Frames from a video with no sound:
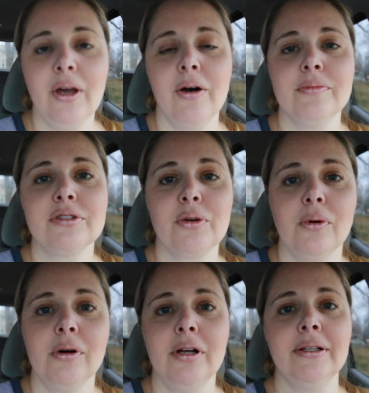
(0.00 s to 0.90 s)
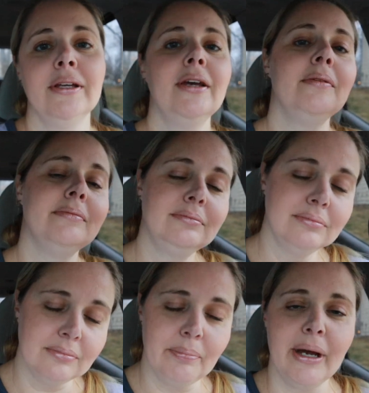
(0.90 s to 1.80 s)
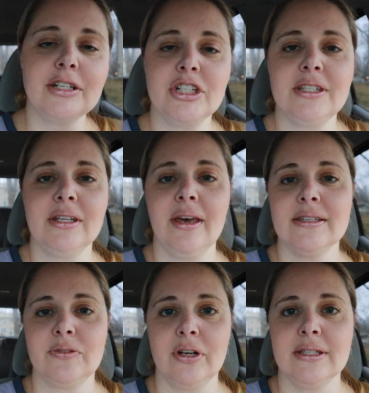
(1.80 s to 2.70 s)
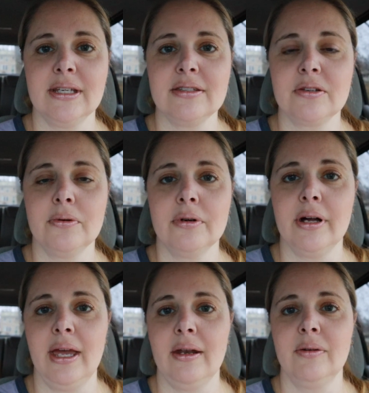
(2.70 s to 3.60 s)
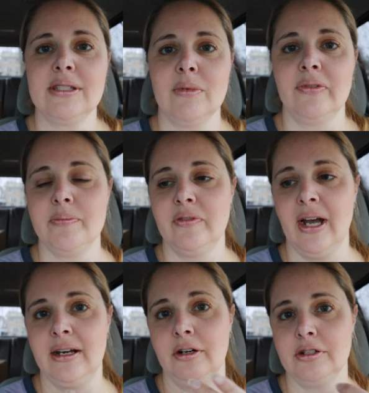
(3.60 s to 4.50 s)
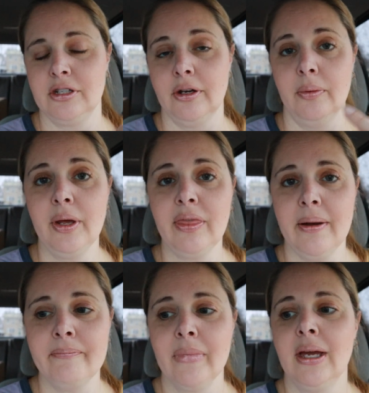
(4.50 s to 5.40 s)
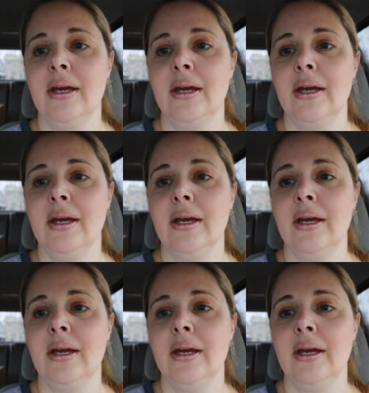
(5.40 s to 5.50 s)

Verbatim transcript: we homeschool, but she still has friends at school and some of them invited her to go with them.